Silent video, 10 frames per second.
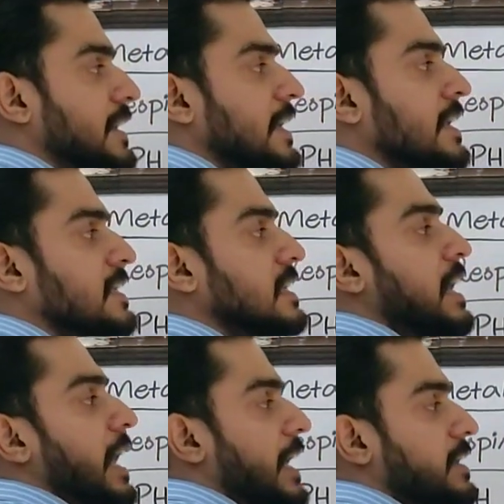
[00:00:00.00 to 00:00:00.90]
kidneys,
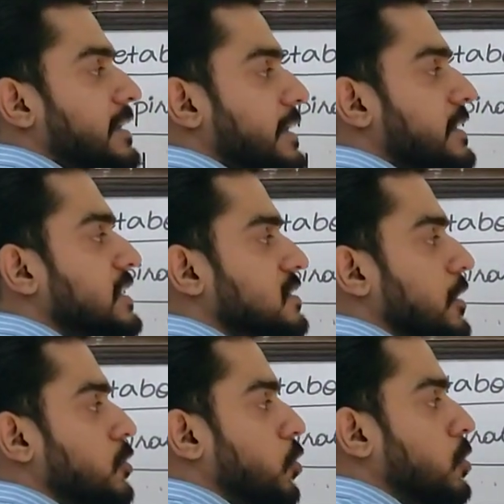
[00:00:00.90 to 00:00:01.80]
and kidneys
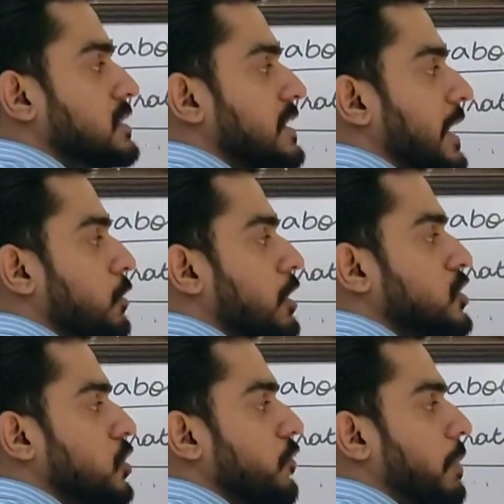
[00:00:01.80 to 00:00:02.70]
controls the
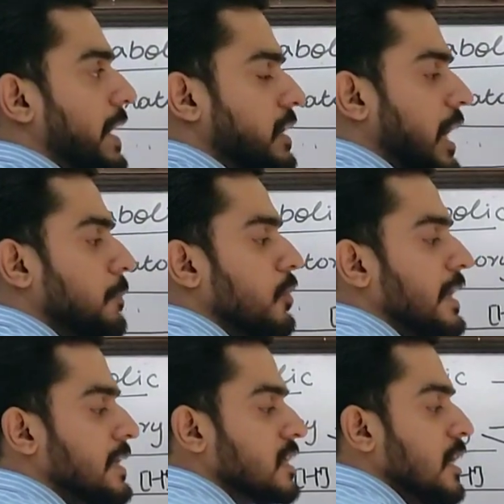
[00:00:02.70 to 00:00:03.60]
regulation of
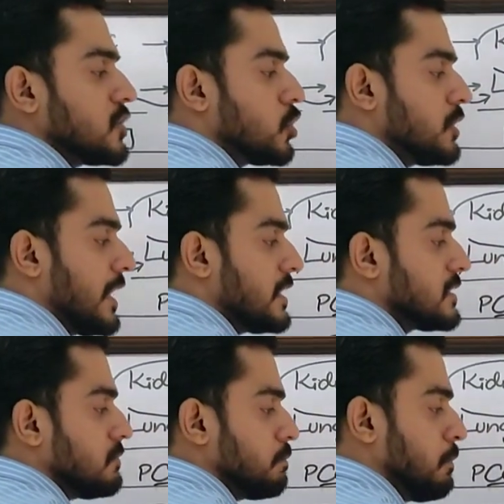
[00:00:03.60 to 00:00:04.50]
bicarbonates. So there is
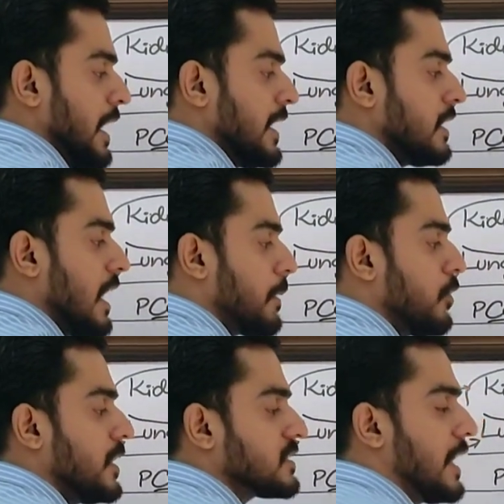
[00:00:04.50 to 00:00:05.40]

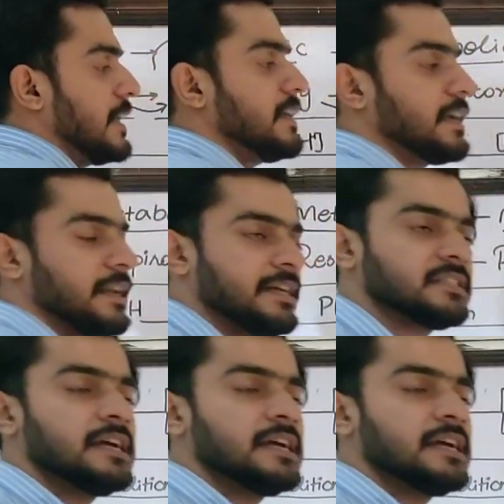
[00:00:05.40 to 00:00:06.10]
bicarbonate ion decreased